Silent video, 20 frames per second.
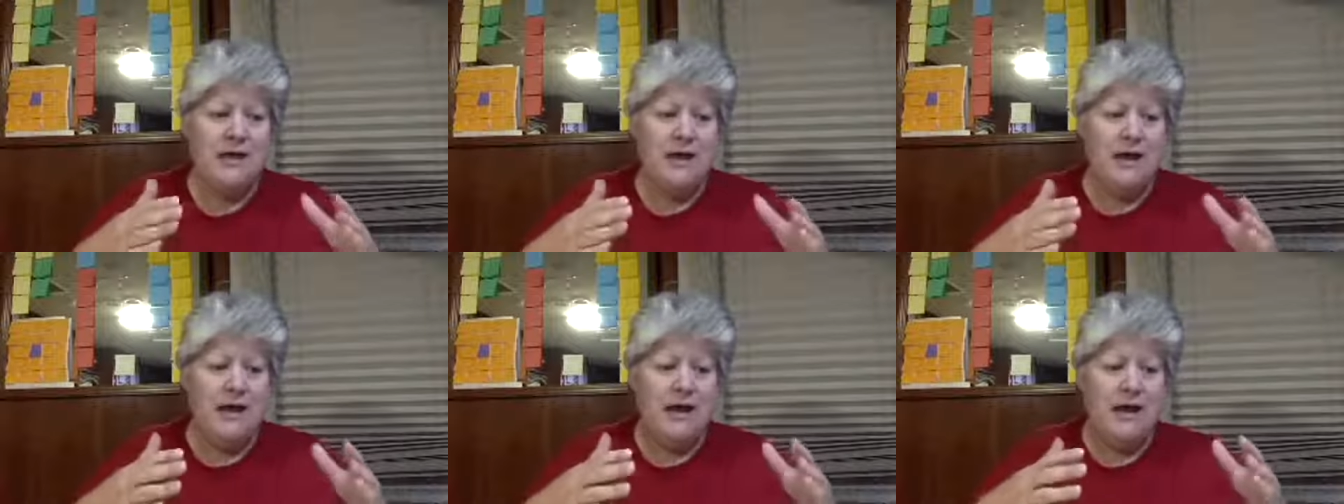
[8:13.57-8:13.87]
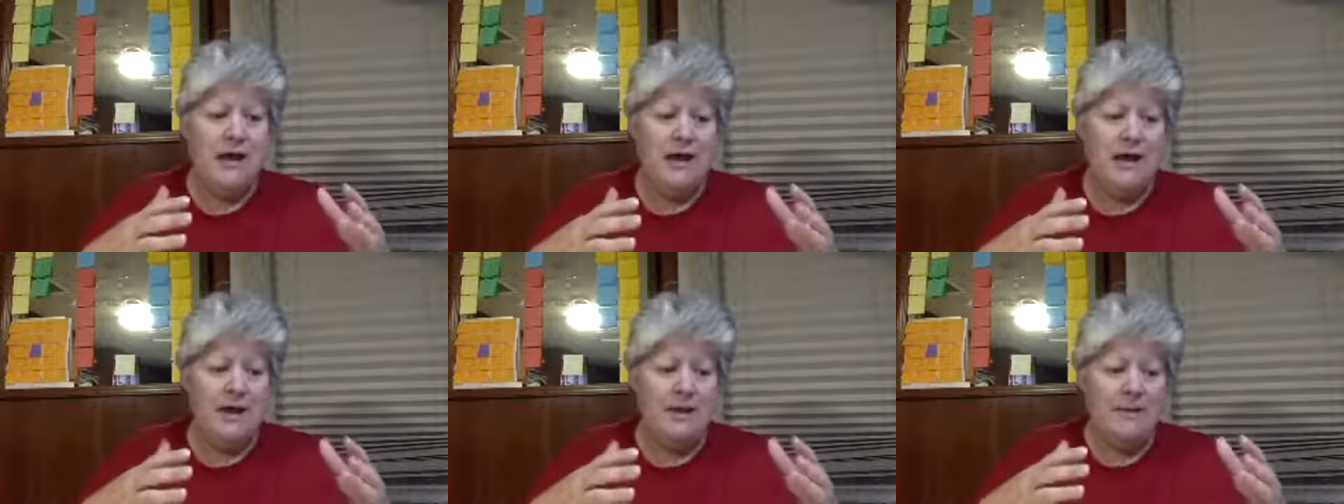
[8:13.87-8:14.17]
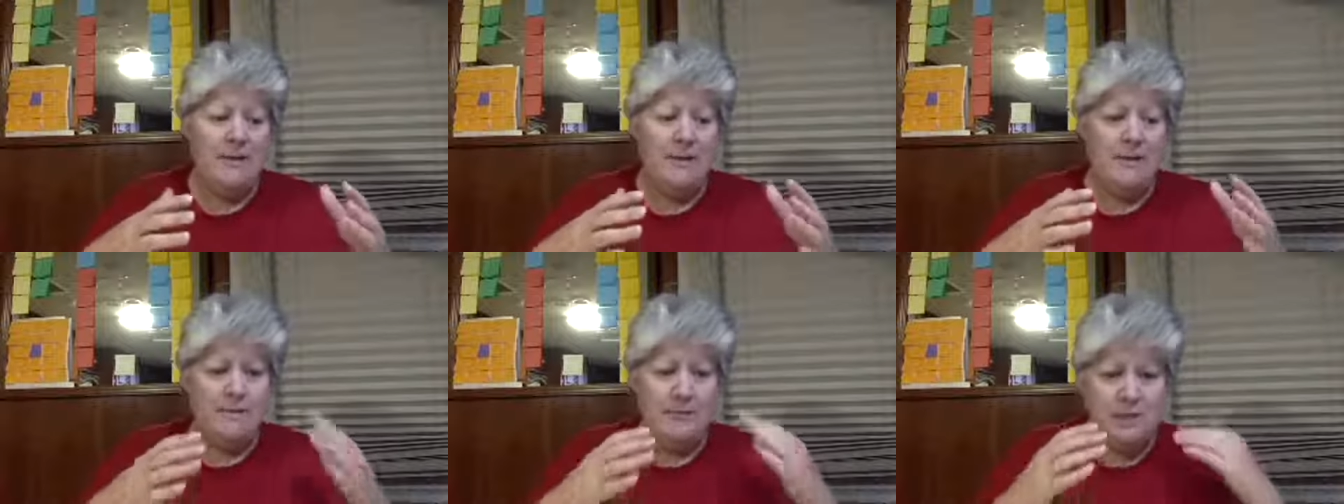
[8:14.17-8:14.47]

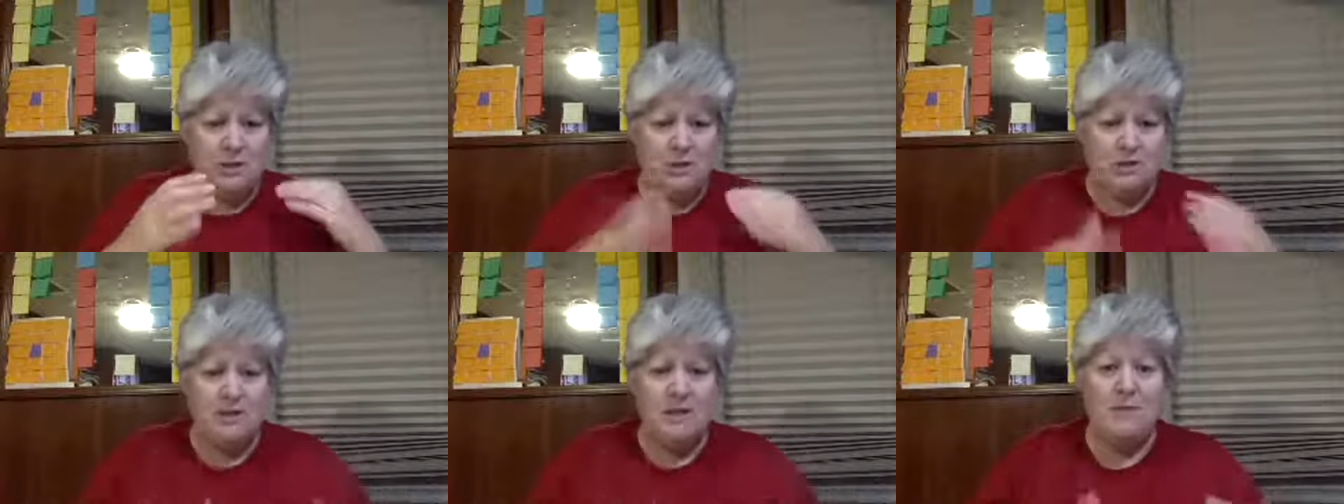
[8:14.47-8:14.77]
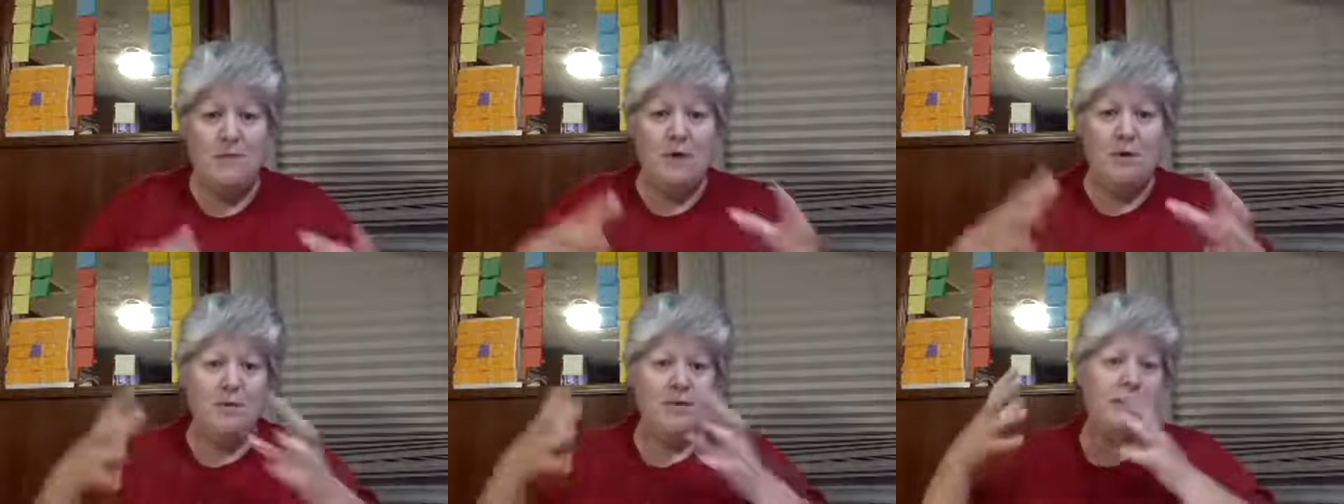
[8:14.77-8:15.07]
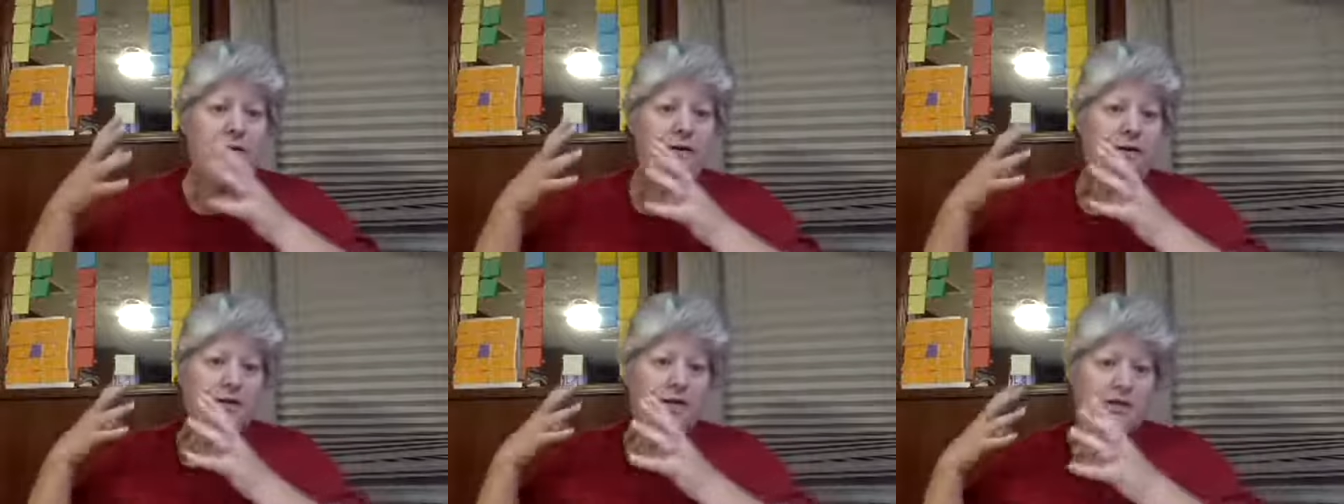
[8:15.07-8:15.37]
mentioned in the Bible that
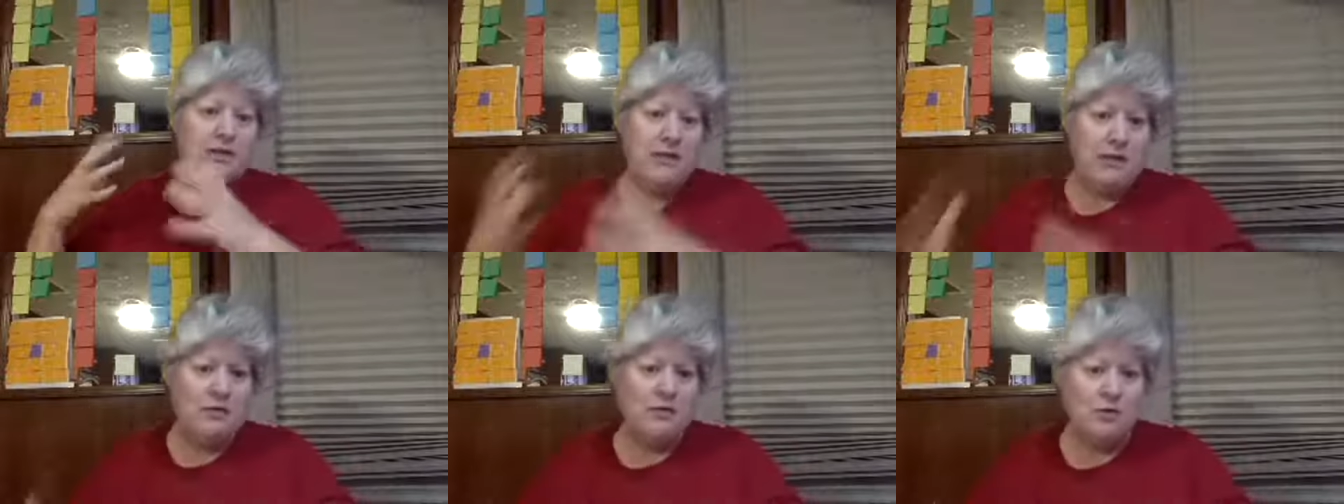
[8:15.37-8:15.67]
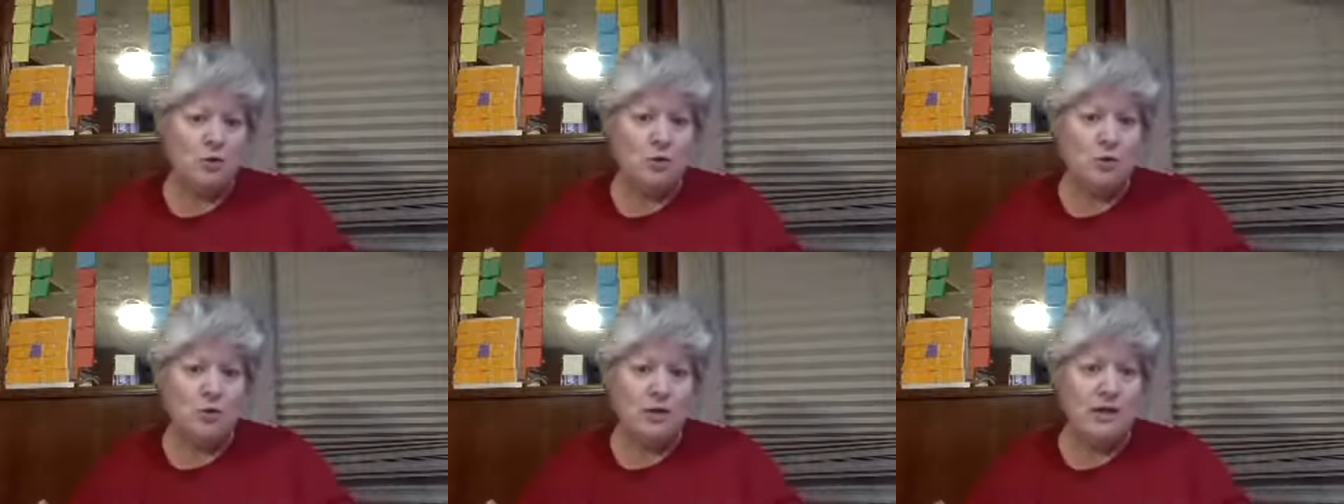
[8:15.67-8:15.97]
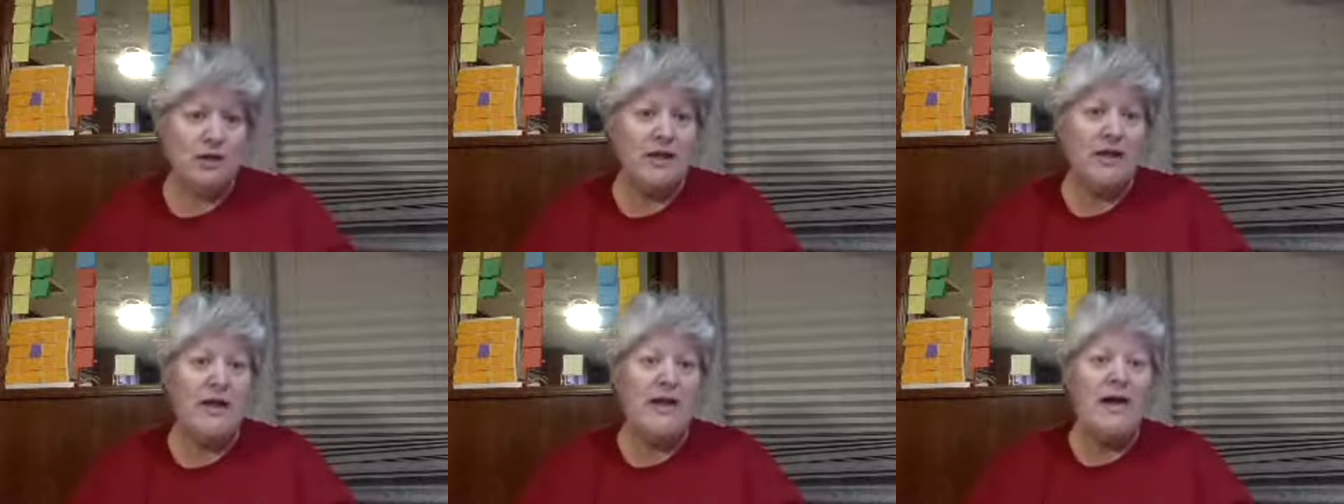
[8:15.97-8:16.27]
are actually now in Jordan.
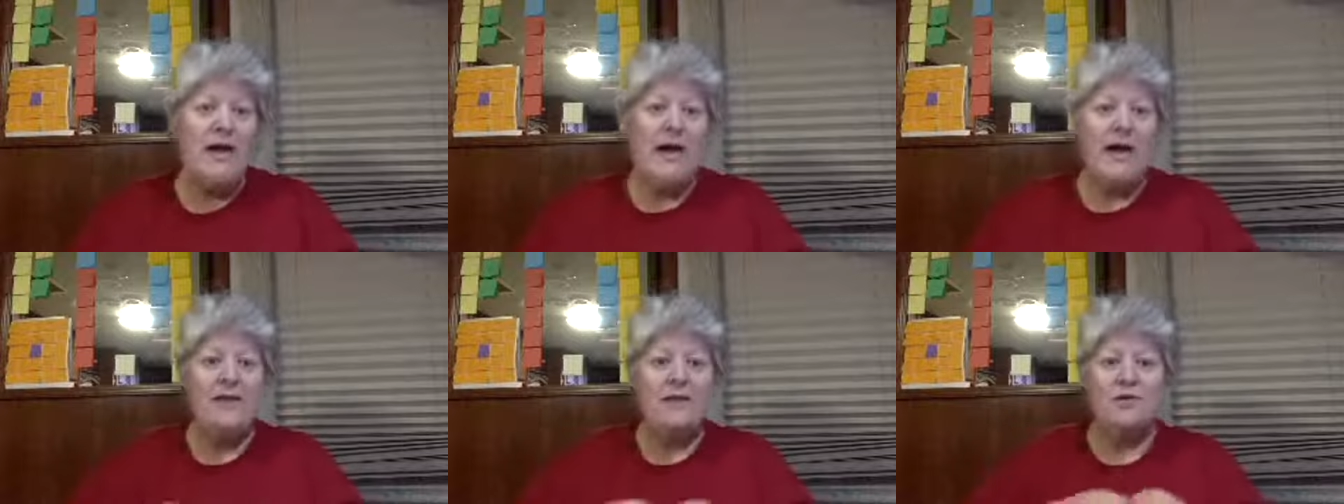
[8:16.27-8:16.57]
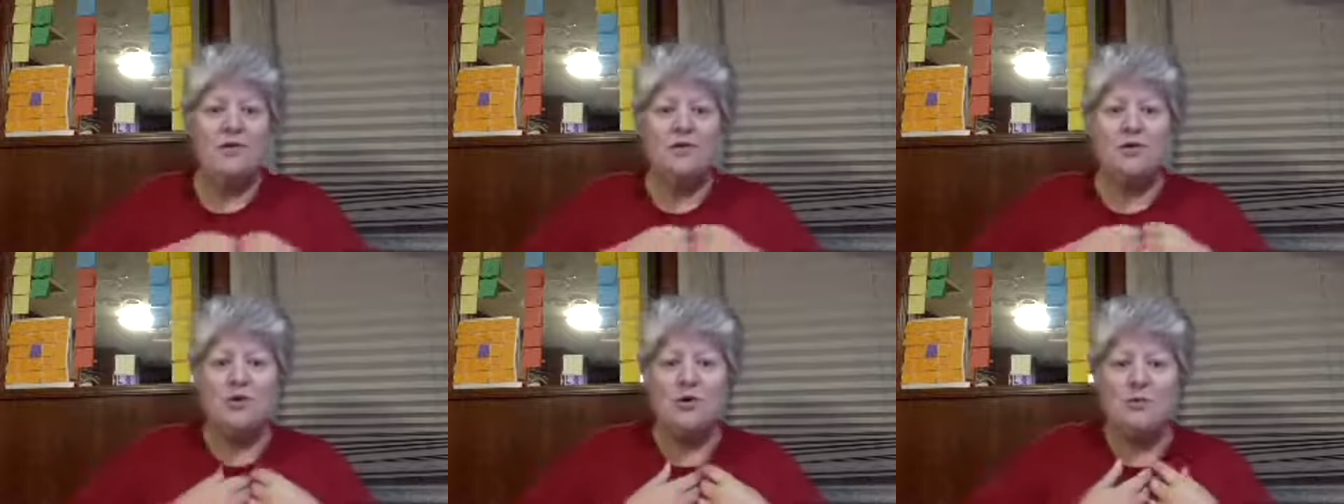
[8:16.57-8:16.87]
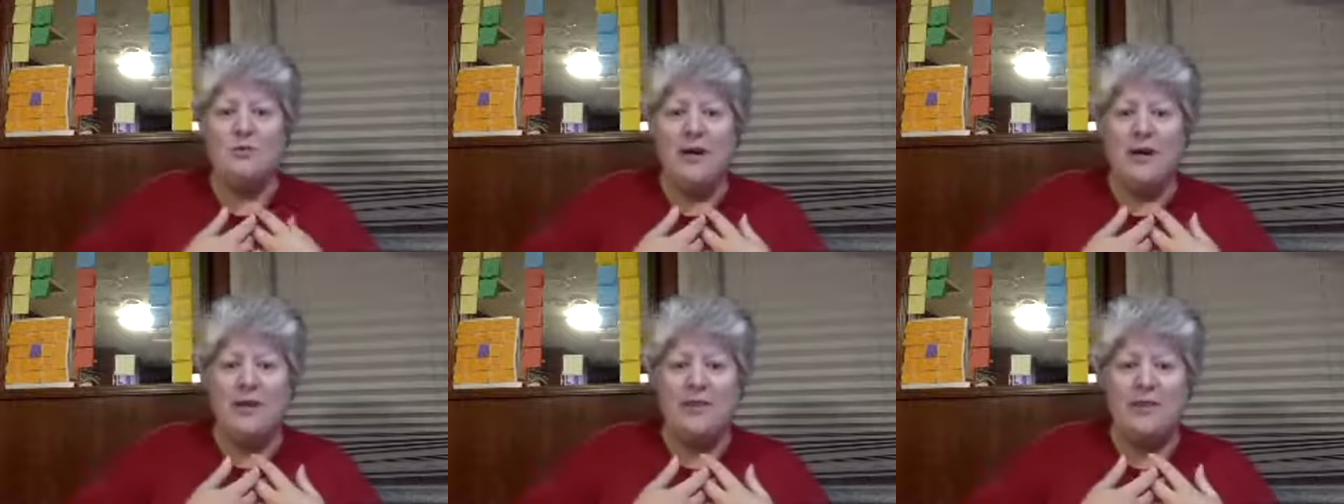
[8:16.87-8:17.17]
And then we're talking
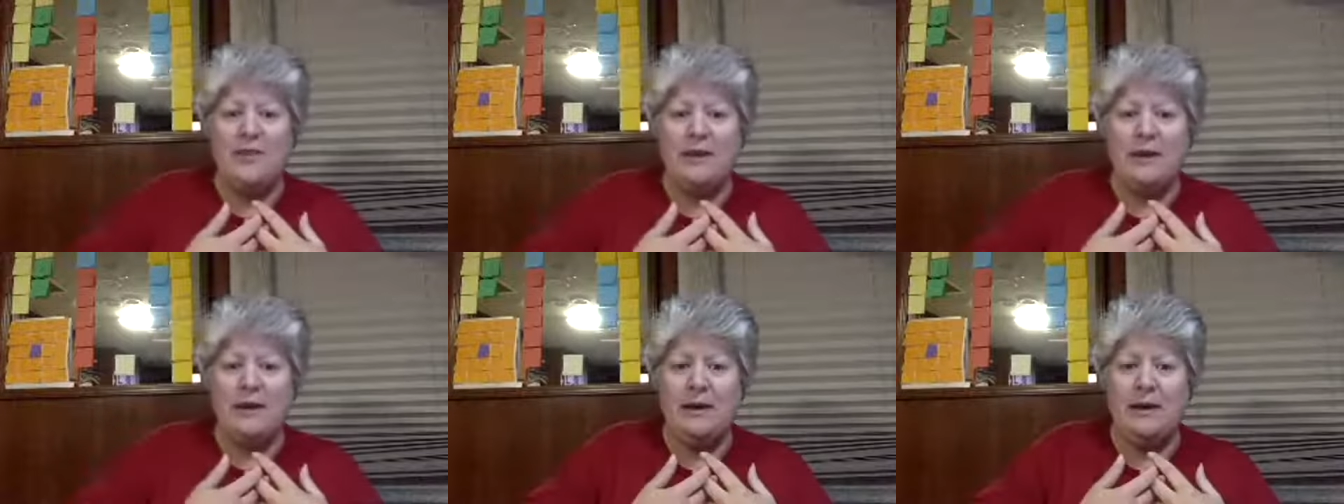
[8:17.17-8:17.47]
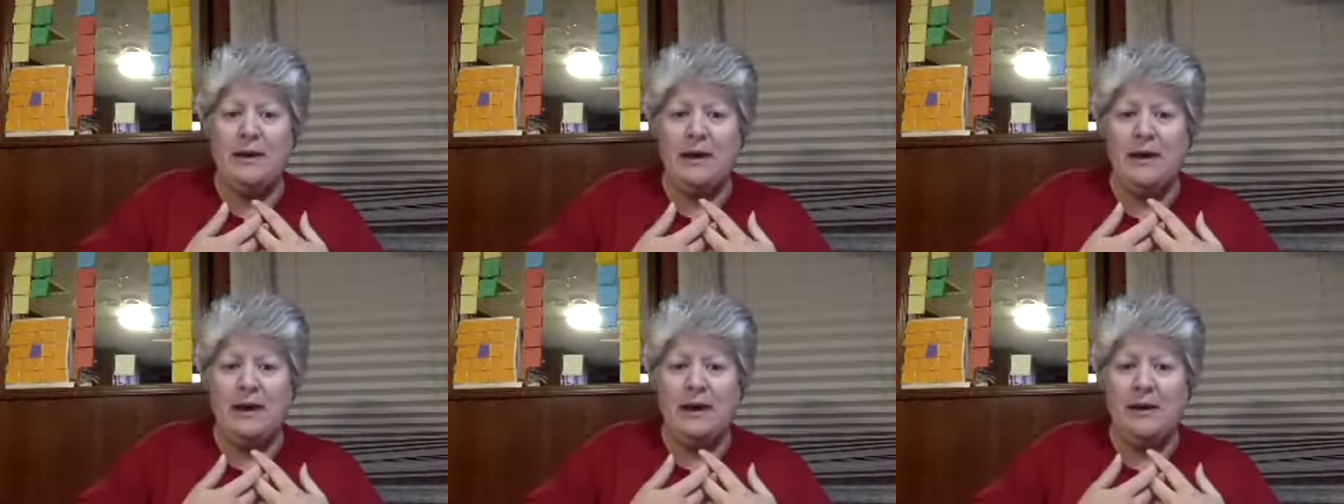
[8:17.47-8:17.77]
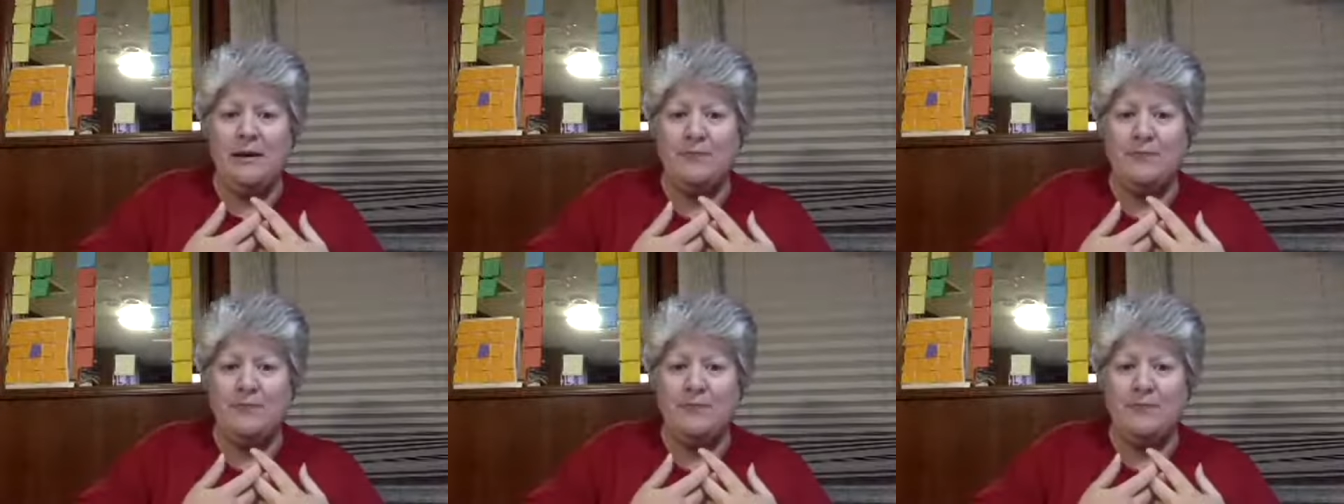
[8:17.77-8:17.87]
about what